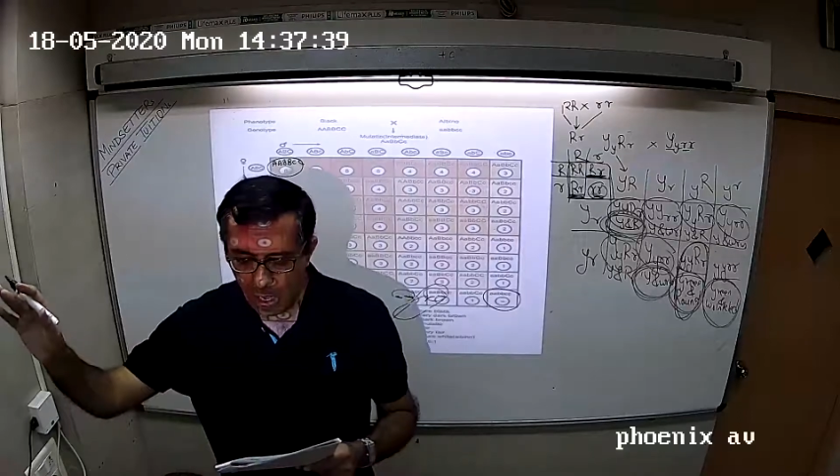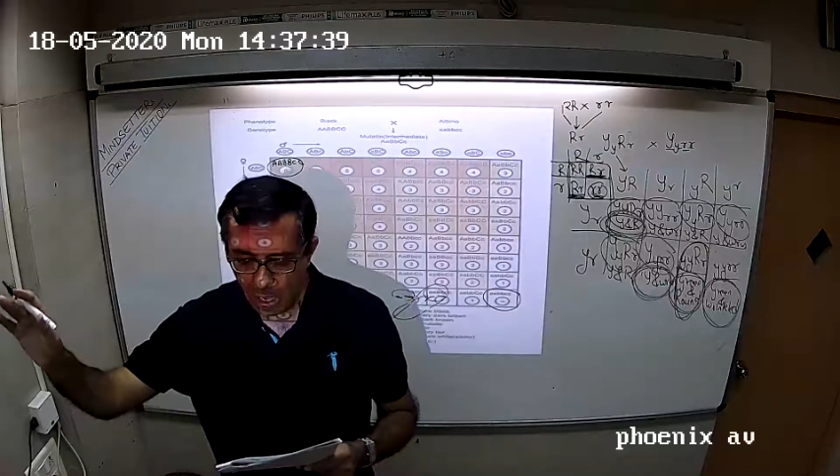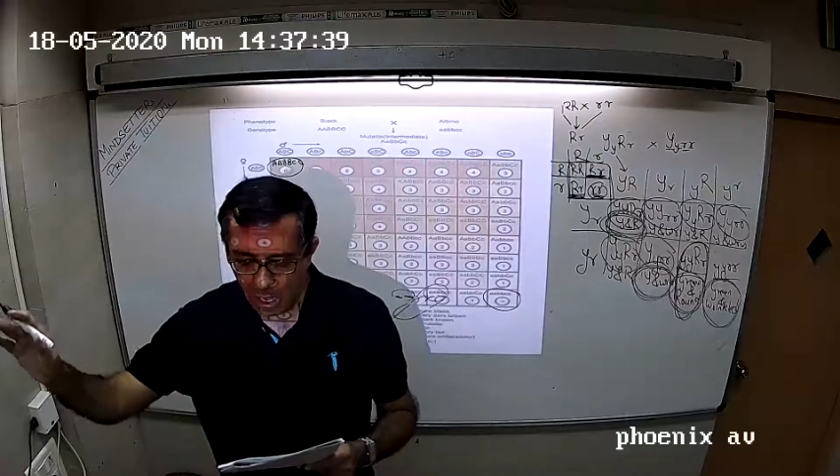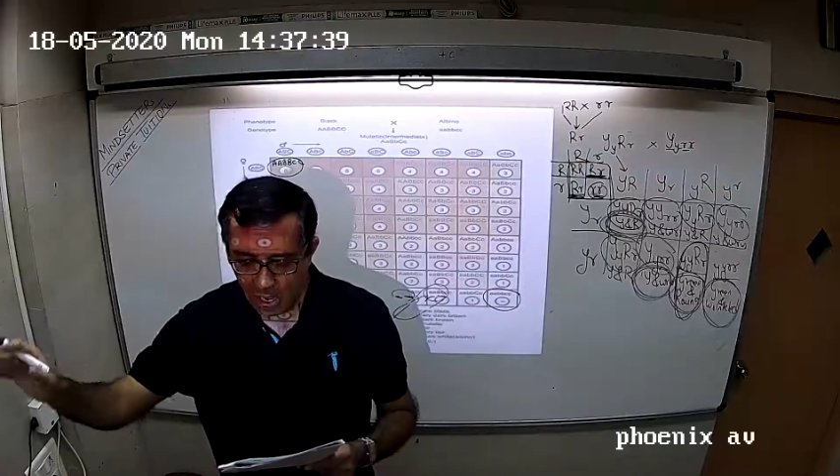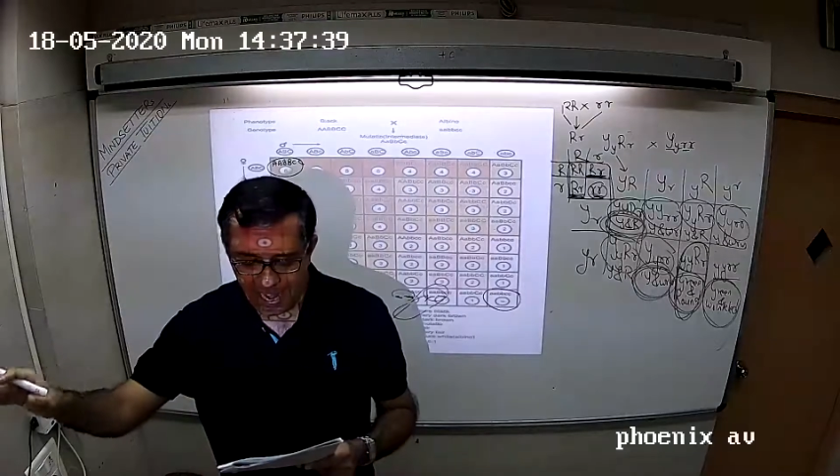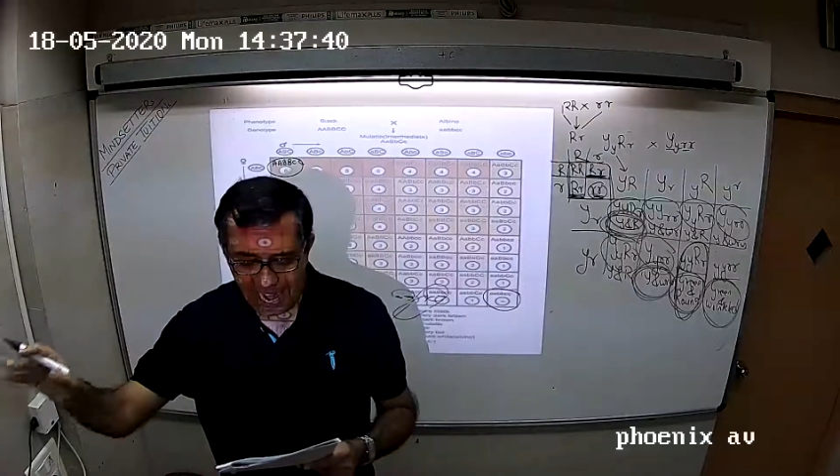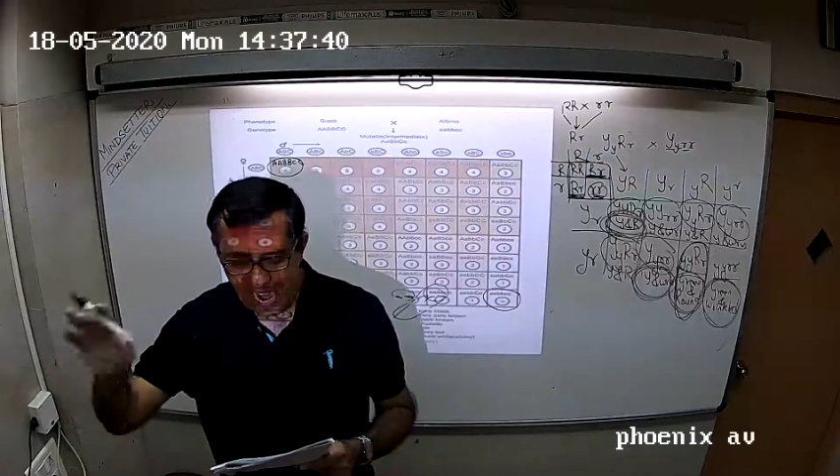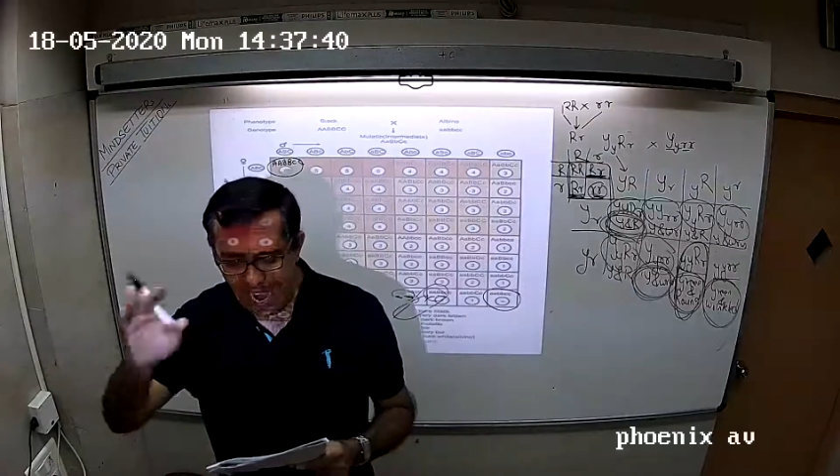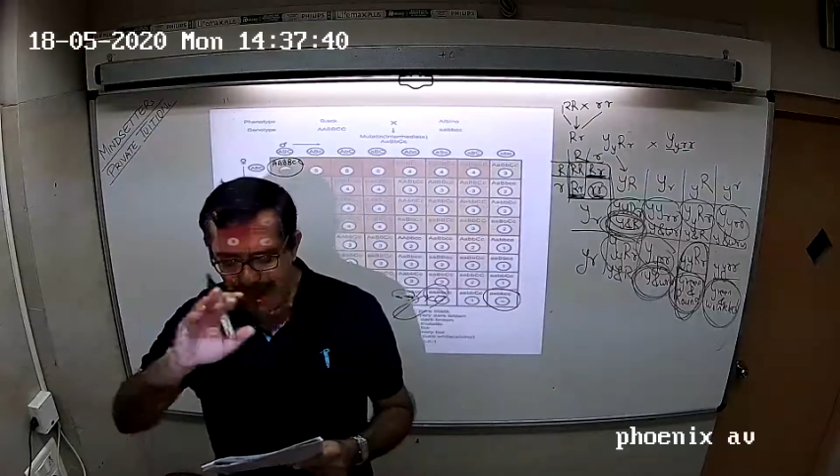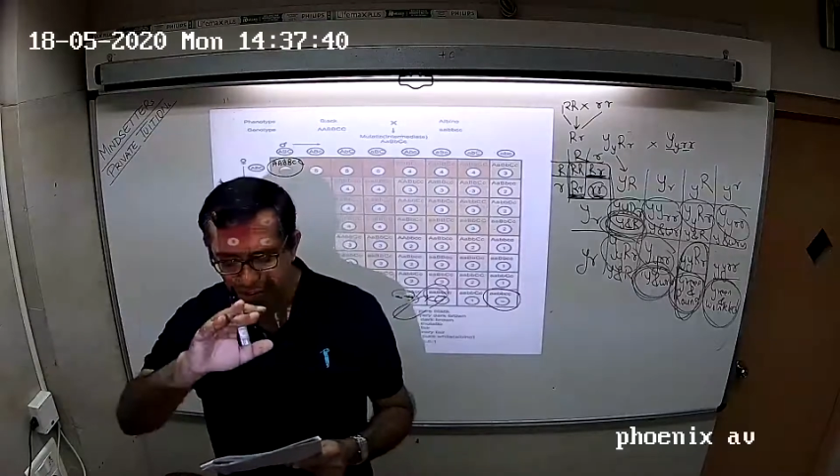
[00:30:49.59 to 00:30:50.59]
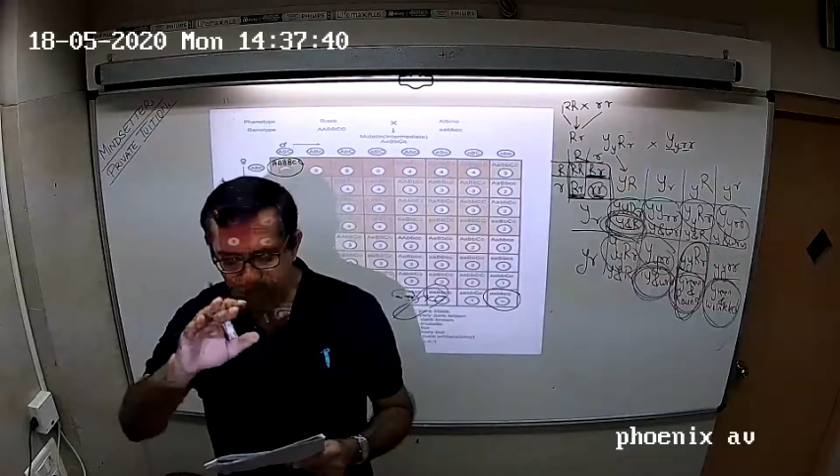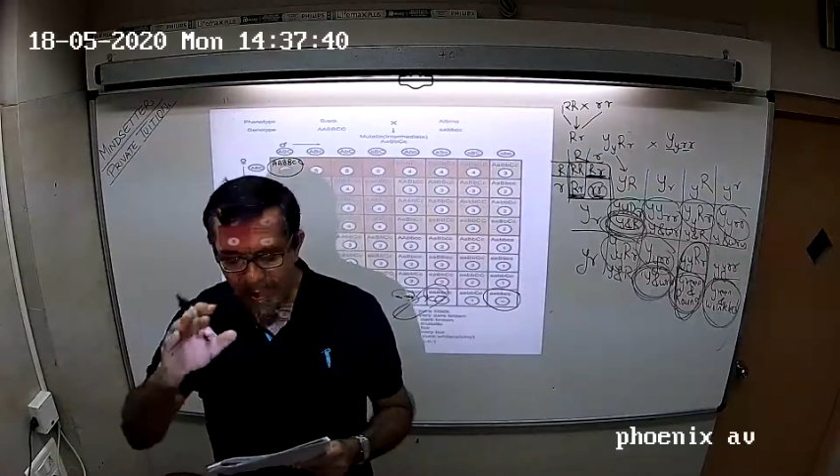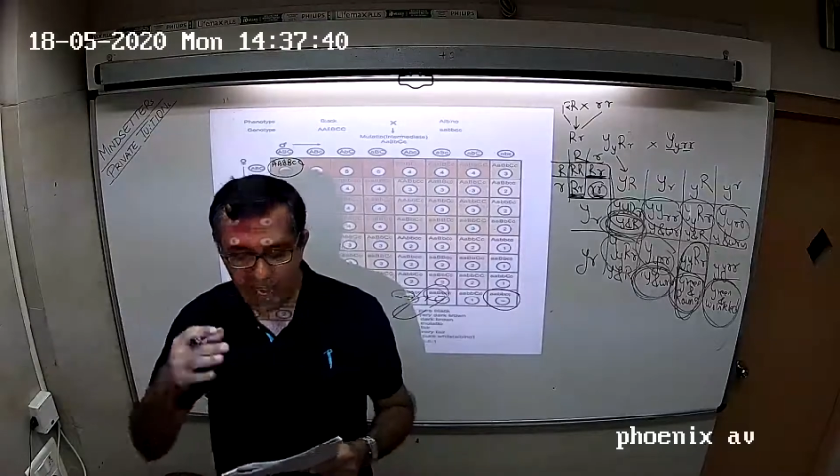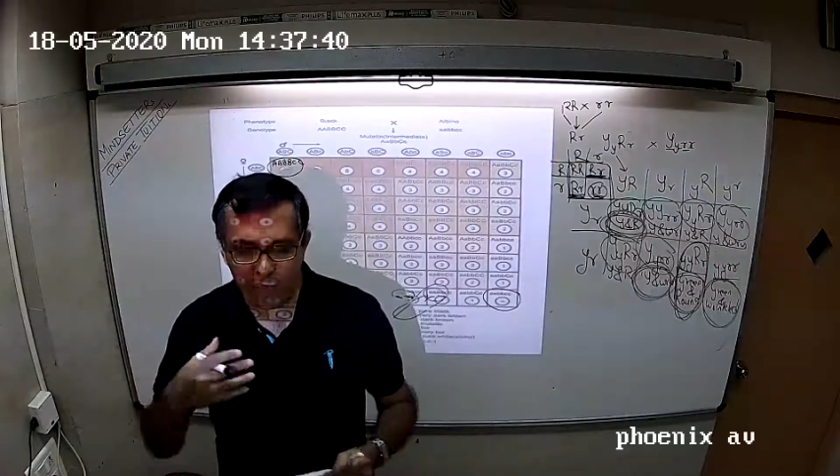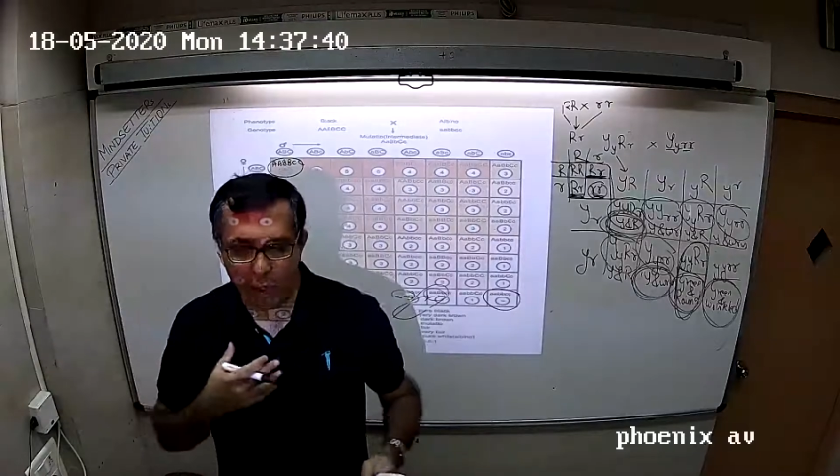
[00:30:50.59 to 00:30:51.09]
A red and a
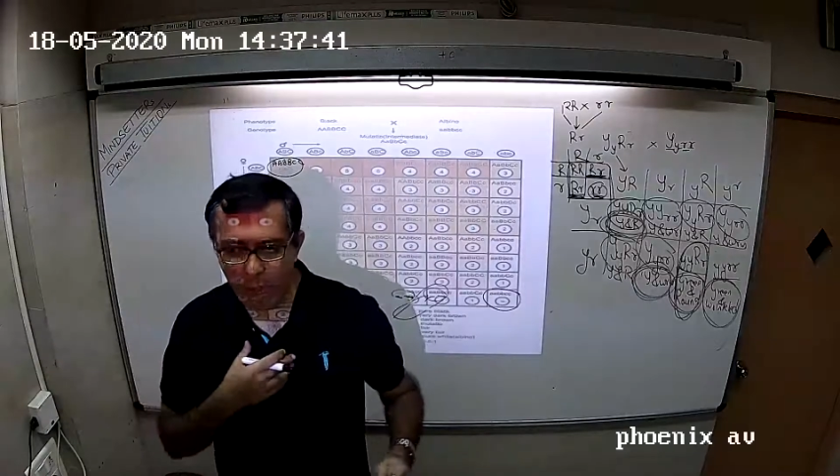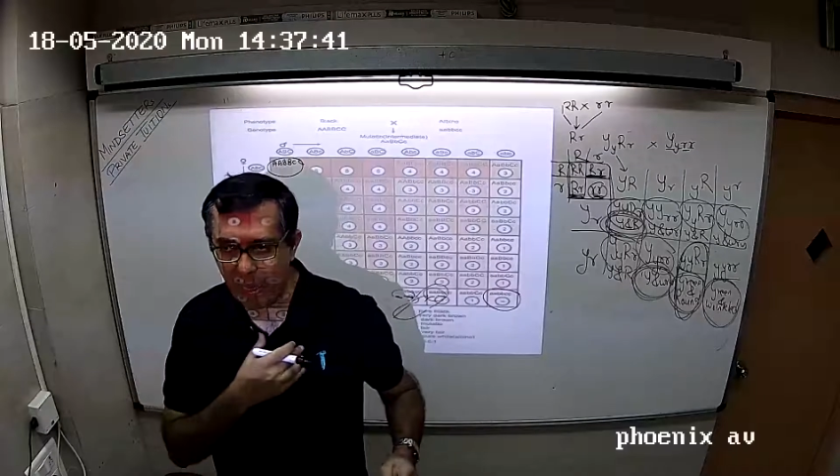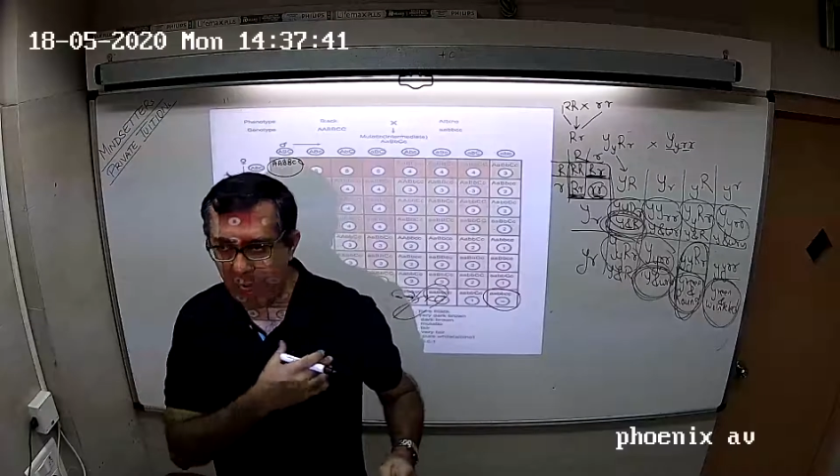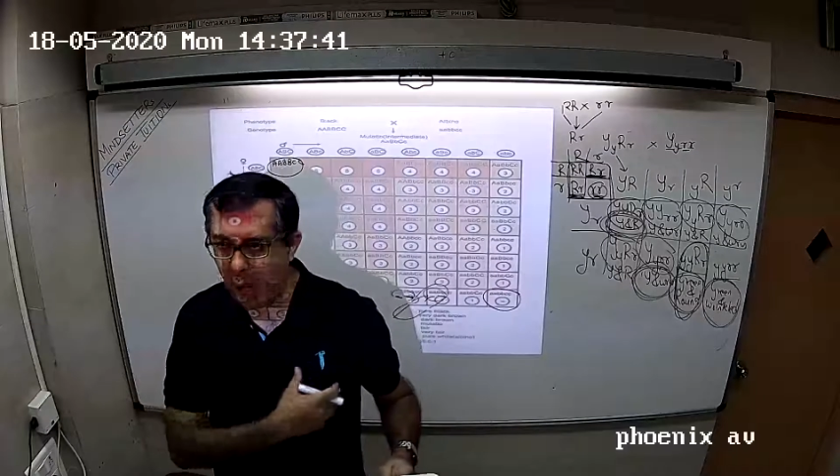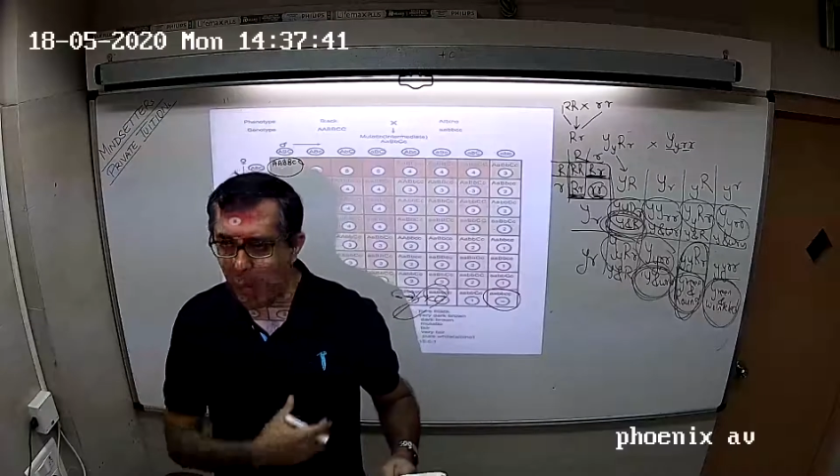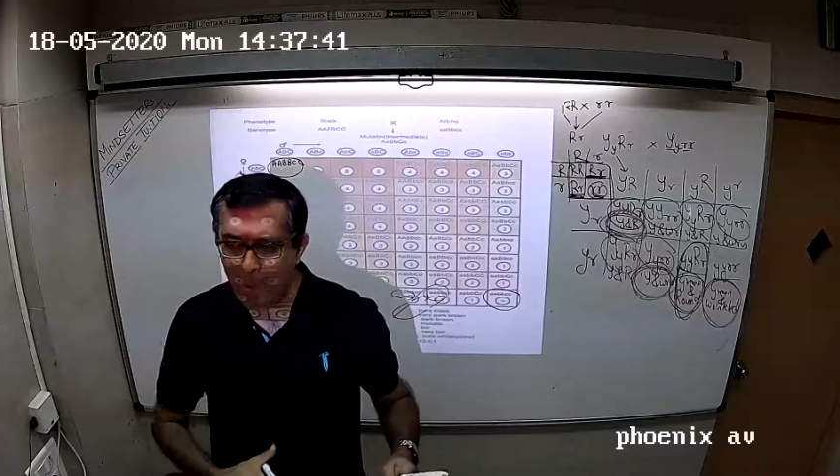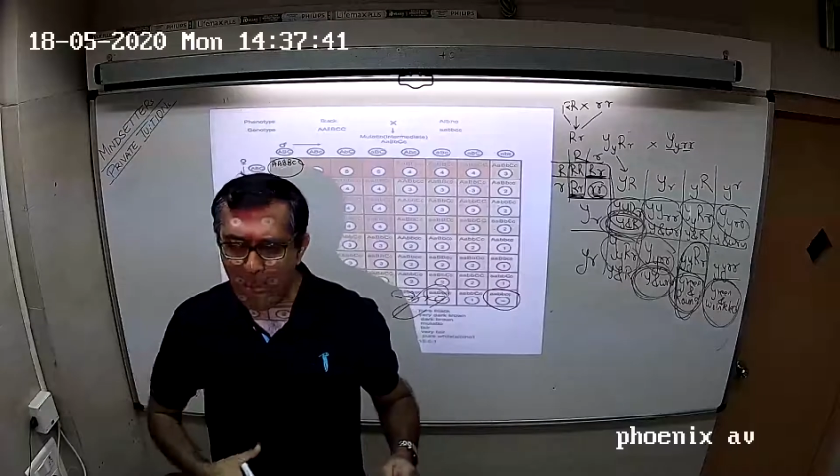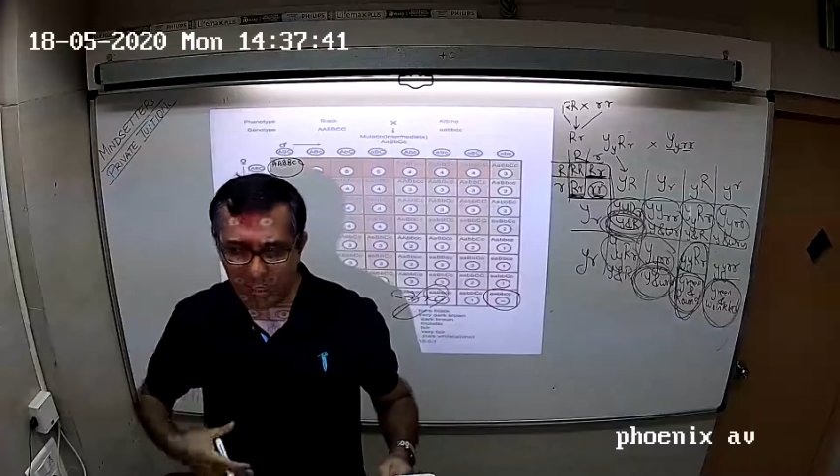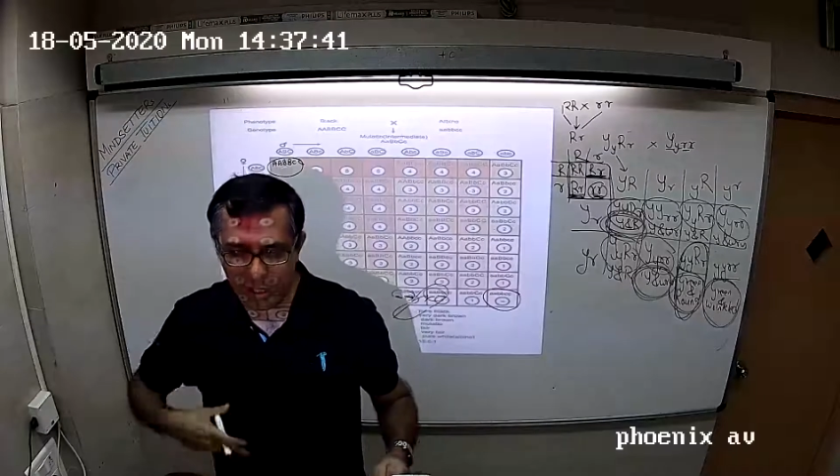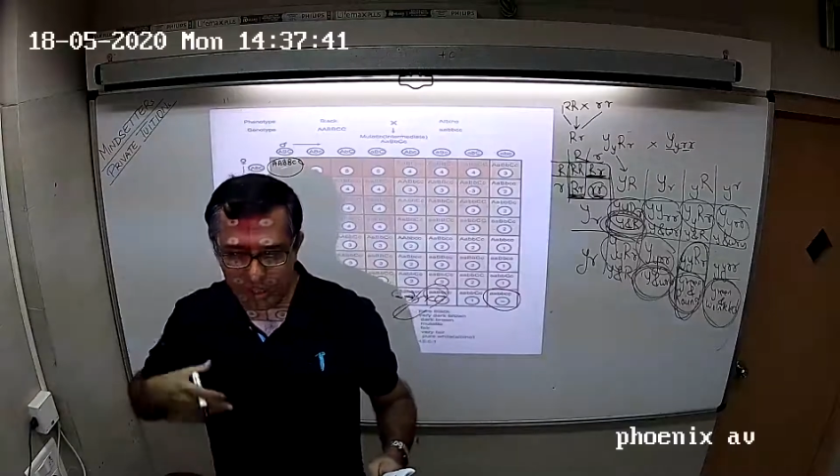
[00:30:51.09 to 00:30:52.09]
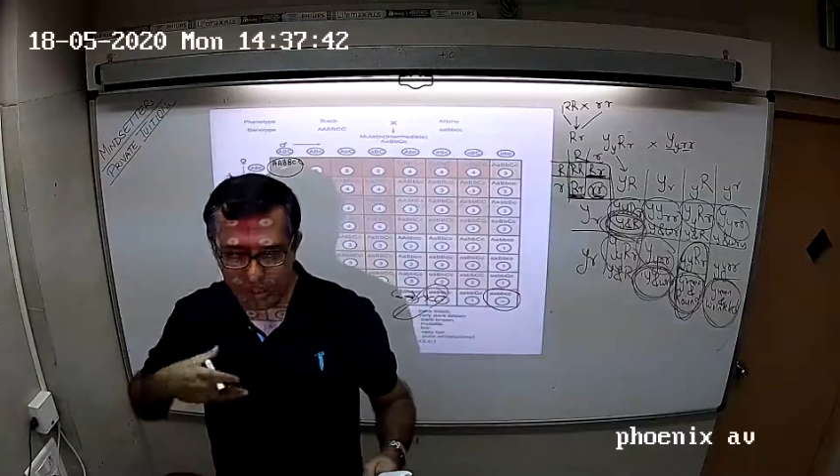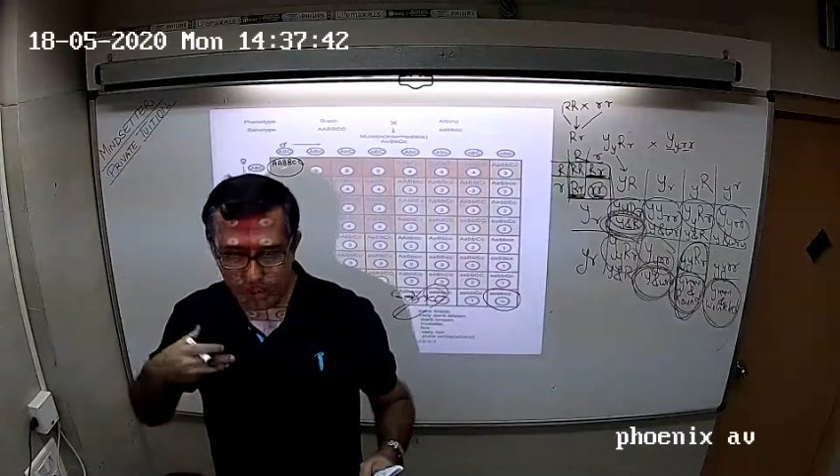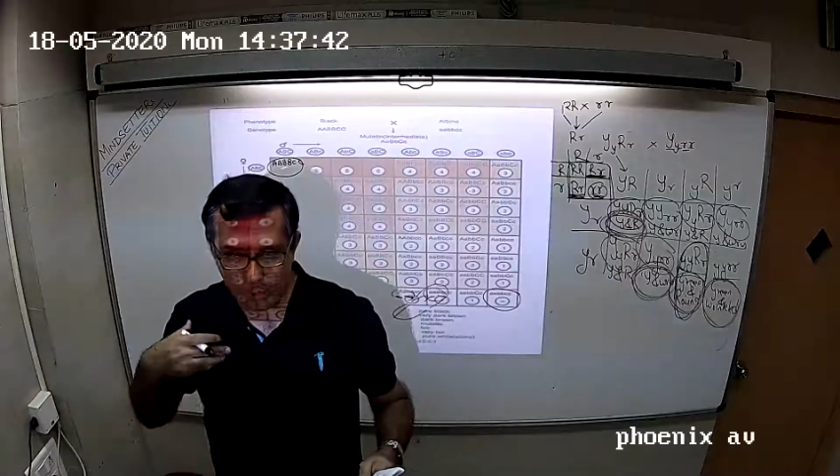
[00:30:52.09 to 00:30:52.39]
white forming a patches.